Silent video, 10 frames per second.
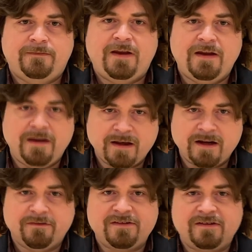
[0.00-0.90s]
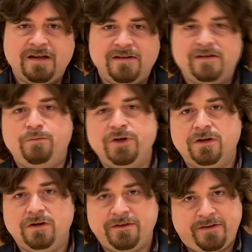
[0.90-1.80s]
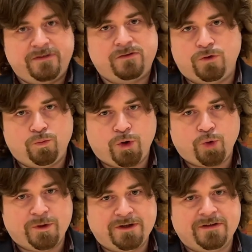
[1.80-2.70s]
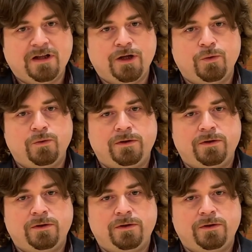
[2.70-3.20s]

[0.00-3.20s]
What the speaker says: None of us needs to build this new moment alone.